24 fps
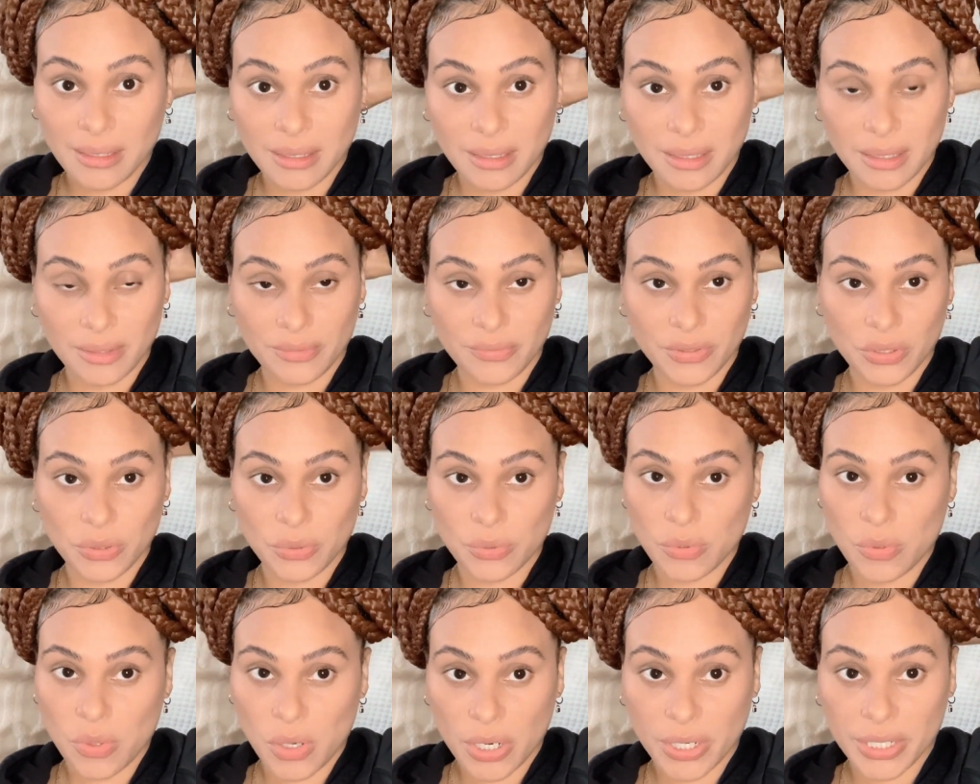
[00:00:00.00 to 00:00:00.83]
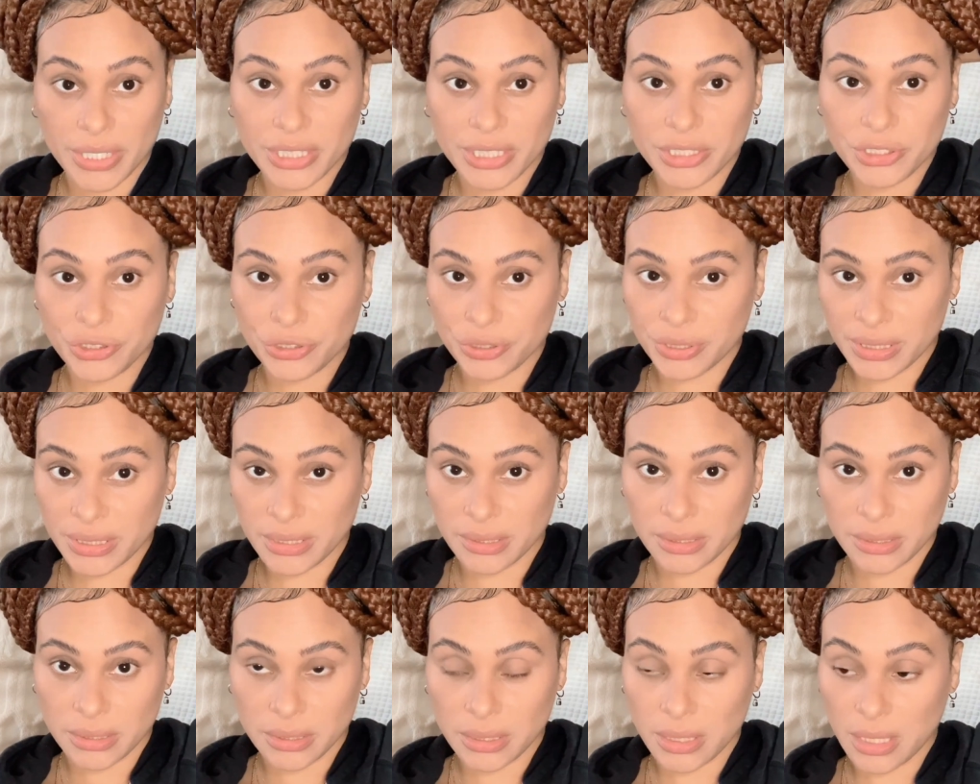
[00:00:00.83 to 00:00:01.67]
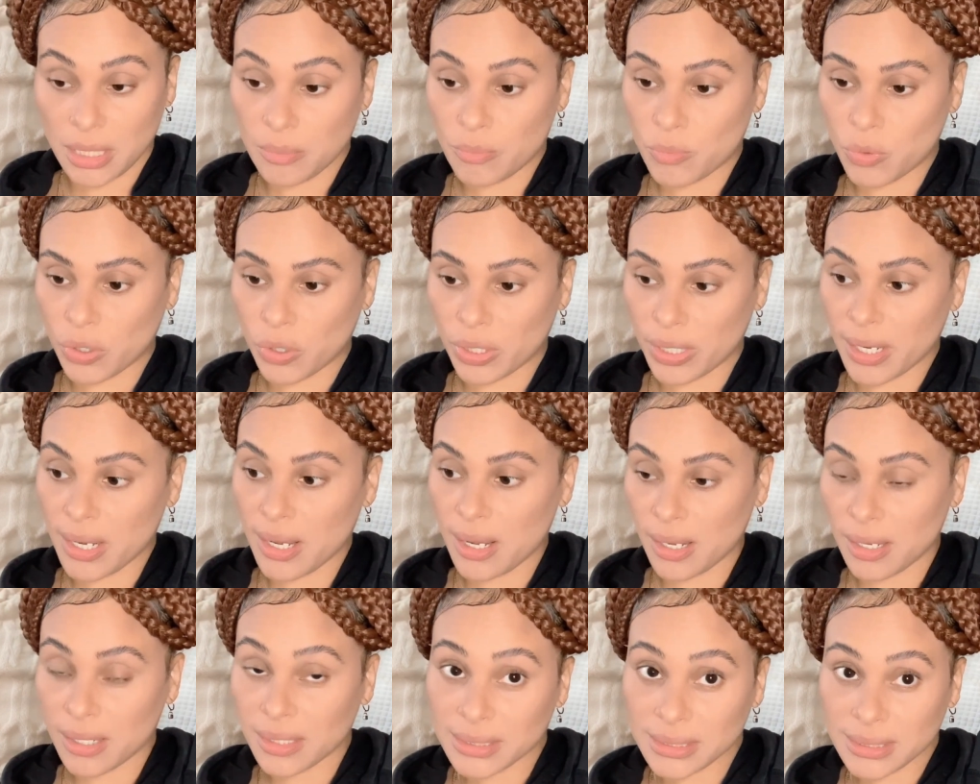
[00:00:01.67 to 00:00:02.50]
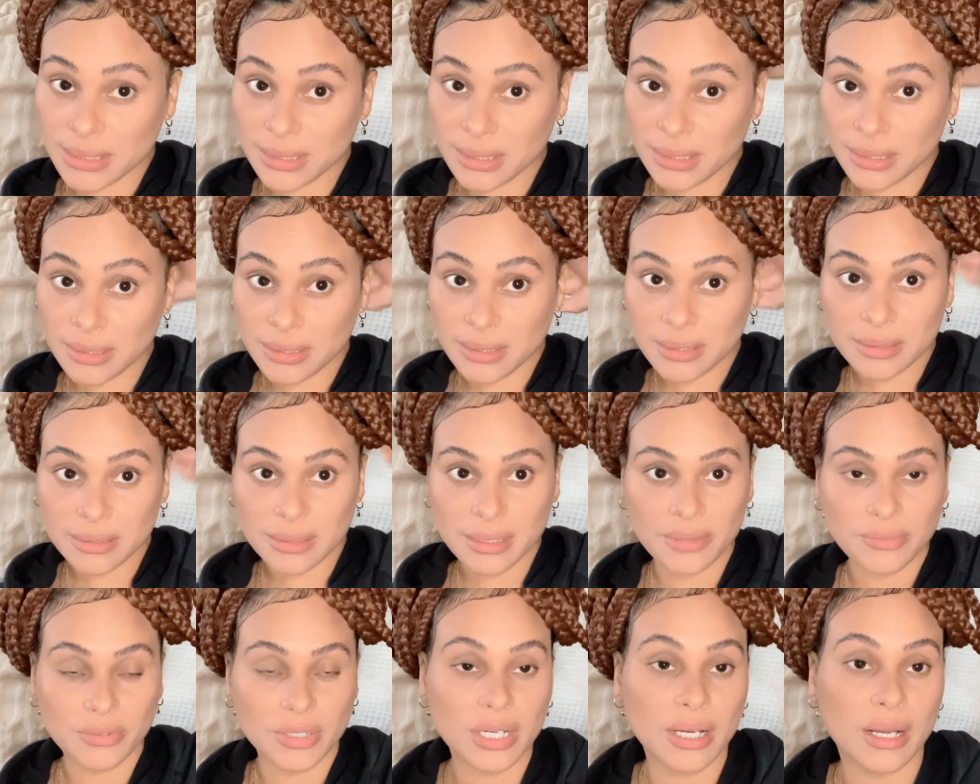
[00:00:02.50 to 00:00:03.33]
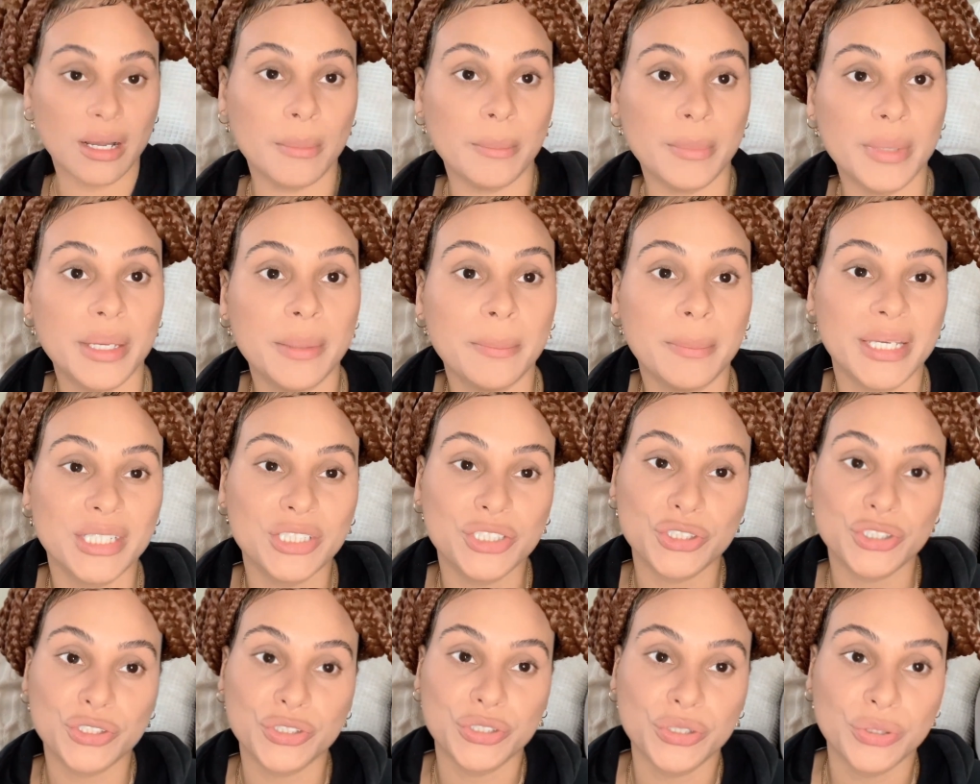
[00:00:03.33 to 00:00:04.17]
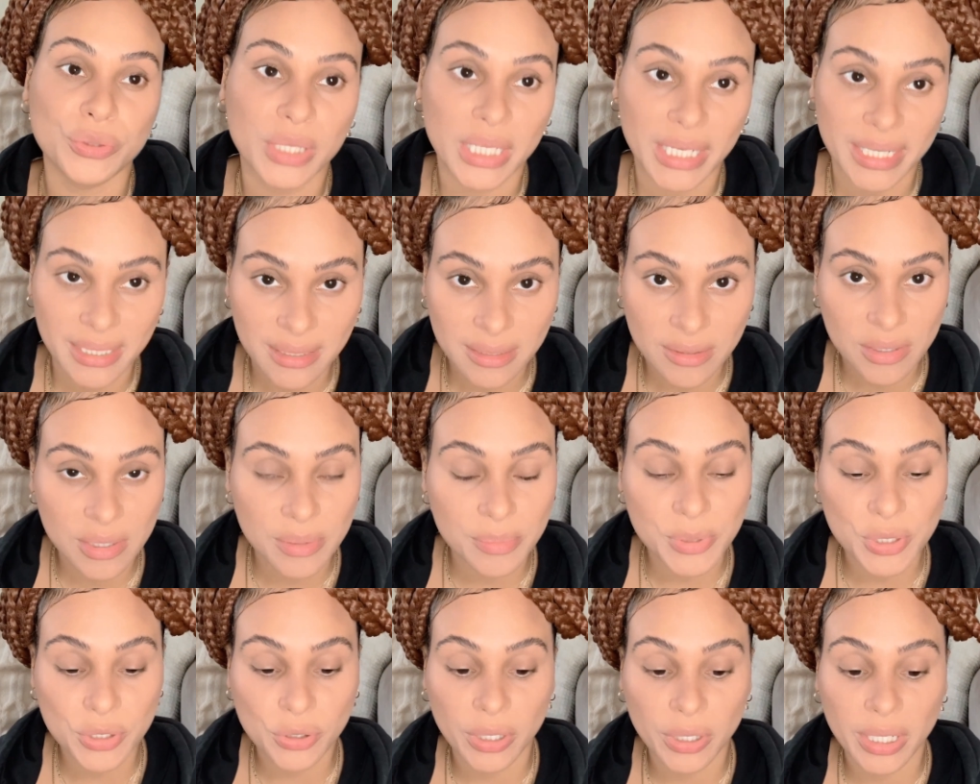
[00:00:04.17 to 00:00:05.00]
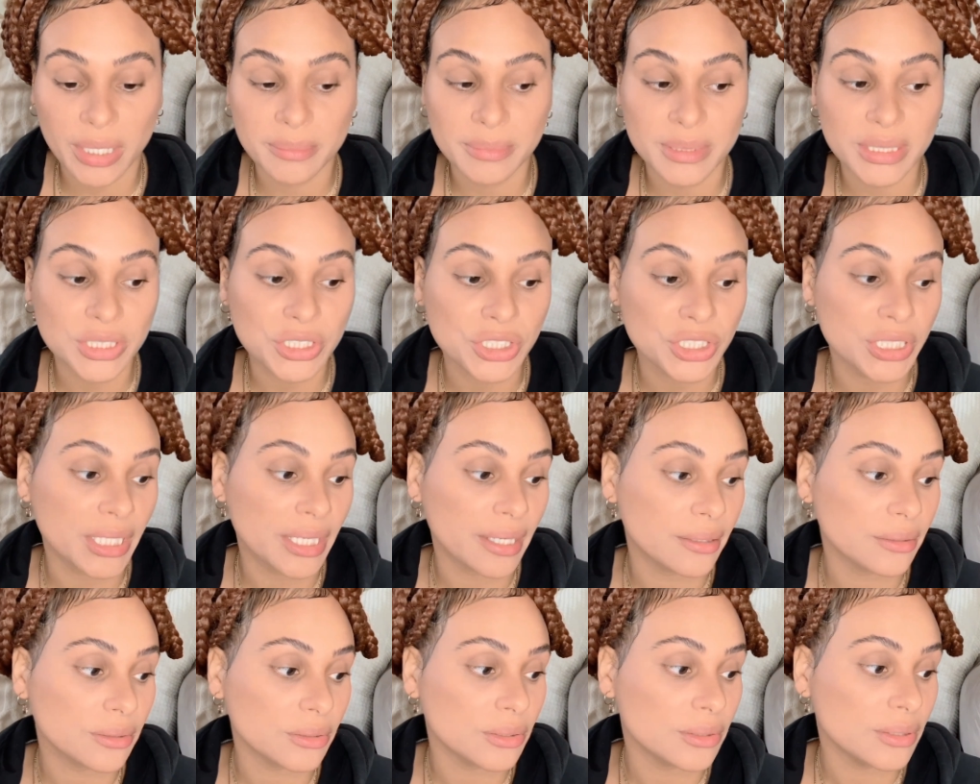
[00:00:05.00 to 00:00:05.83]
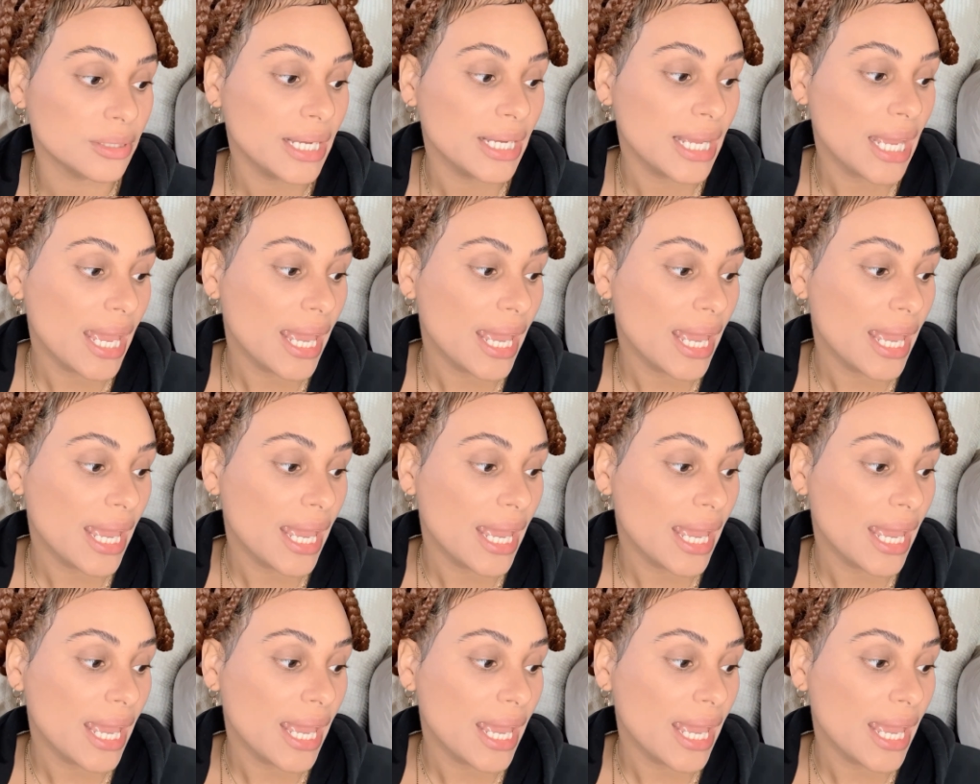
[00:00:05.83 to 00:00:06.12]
If you are interested in more content, leave a comment. Make sure you like and subscribe this channel.